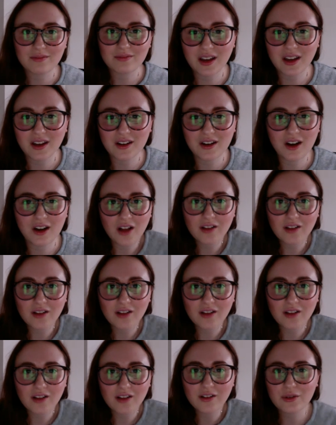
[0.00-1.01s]
like
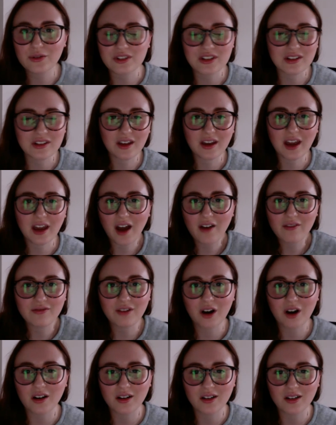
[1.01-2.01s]
cut loose and like have
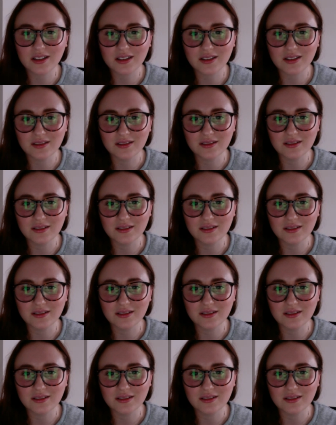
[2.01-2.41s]
fun.